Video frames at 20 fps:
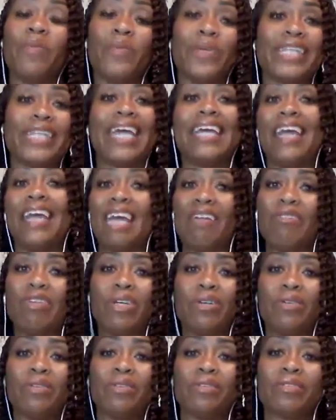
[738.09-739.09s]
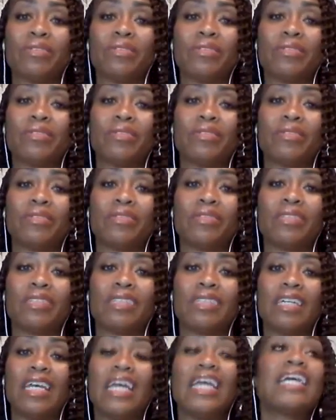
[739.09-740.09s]
than what they gave you.
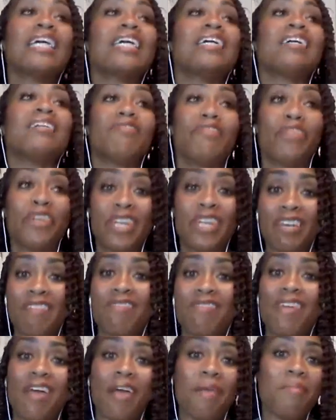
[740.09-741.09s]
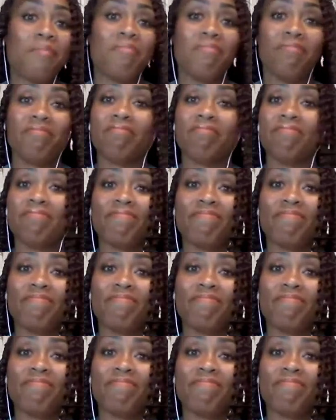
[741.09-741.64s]
Forgive them.